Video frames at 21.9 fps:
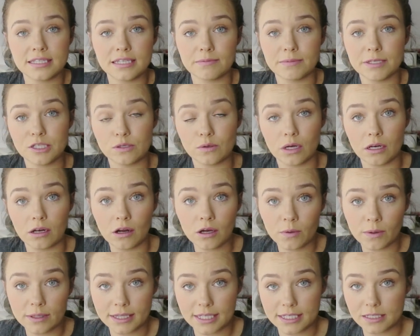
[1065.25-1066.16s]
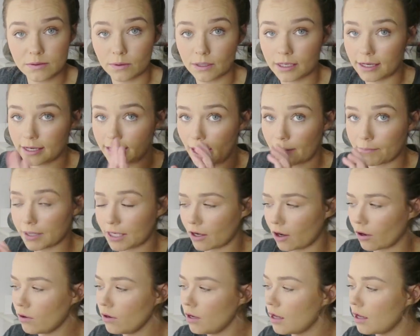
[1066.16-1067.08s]
see me do a look with this one, let me
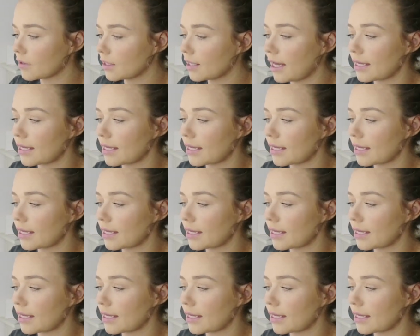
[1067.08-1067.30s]
know.